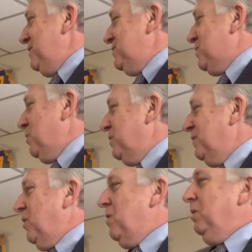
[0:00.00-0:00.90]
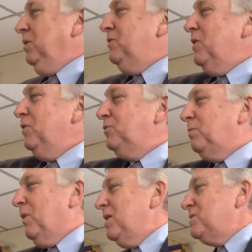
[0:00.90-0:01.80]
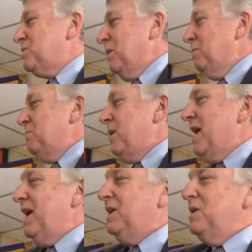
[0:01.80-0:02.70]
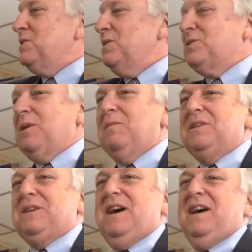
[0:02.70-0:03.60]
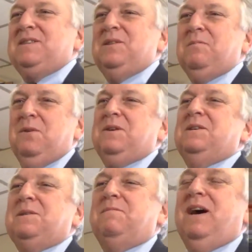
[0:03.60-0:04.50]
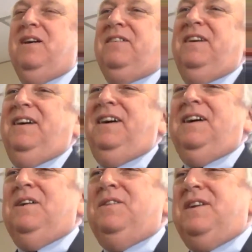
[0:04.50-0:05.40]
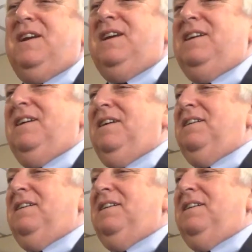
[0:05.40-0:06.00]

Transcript: So all of those brought some baggage and some attacks, and the book is about the